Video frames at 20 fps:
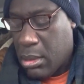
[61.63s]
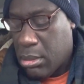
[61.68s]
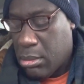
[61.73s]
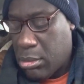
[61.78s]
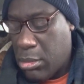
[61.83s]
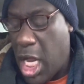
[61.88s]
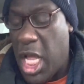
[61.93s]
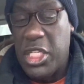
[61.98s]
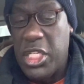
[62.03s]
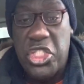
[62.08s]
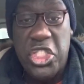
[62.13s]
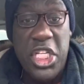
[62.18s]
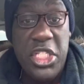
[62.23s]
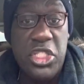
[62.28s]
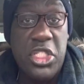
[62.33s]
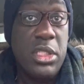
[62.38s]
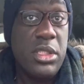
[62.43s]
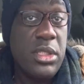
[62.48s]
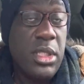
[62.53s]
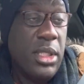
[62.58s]
Brothers and
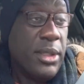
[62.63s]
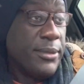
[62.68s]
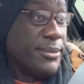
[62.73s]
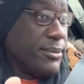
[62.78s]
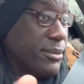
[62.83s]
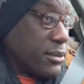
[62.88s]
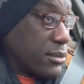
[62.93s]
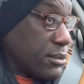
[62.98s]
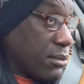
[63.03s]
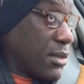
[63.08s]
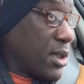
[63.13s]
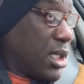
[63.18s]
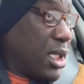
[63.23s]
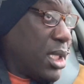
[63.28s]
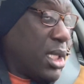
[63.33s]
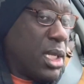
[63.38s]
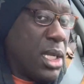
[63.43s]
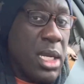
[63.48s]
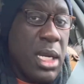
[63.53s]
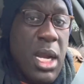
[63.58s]
sisters,
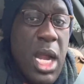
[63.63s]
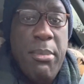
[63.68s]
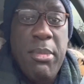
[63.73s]
I